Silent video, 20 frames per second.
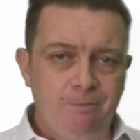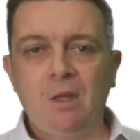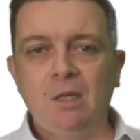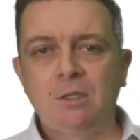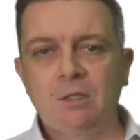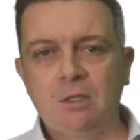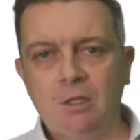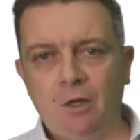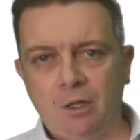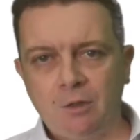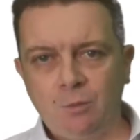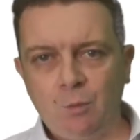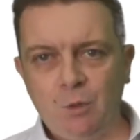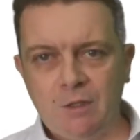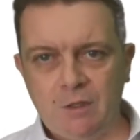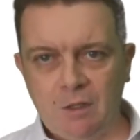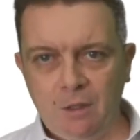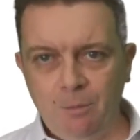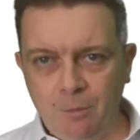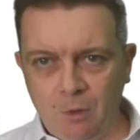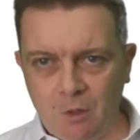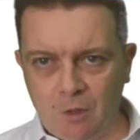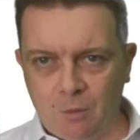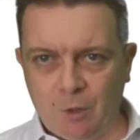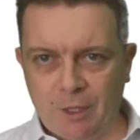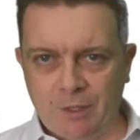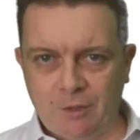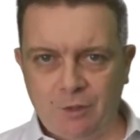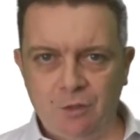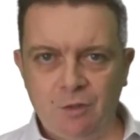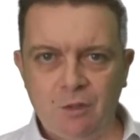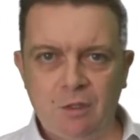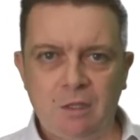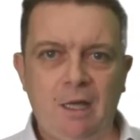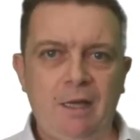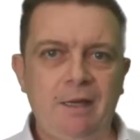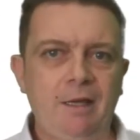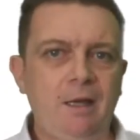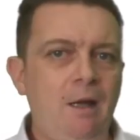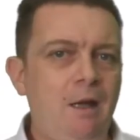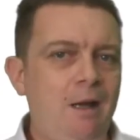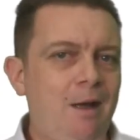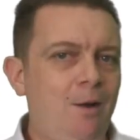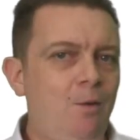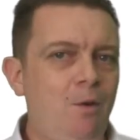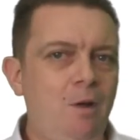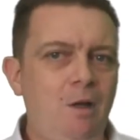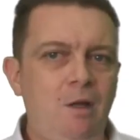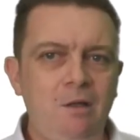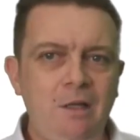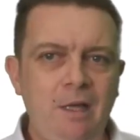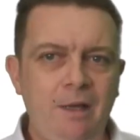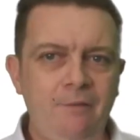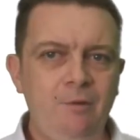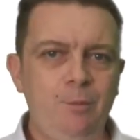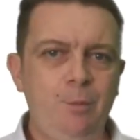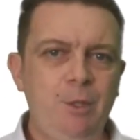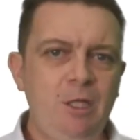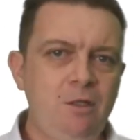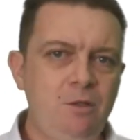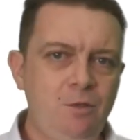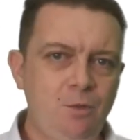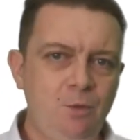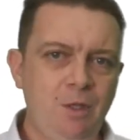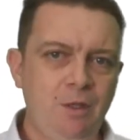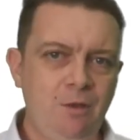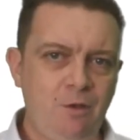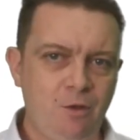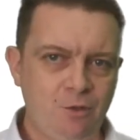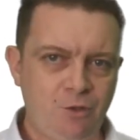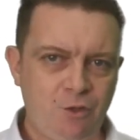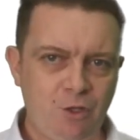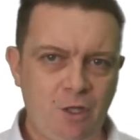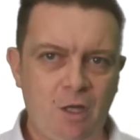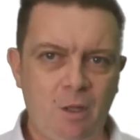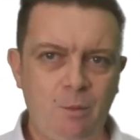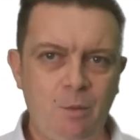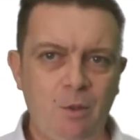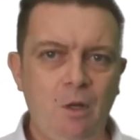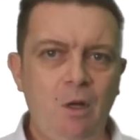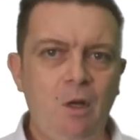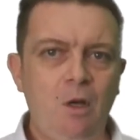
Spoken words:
Start with simple questions like, how long have you been doing your job?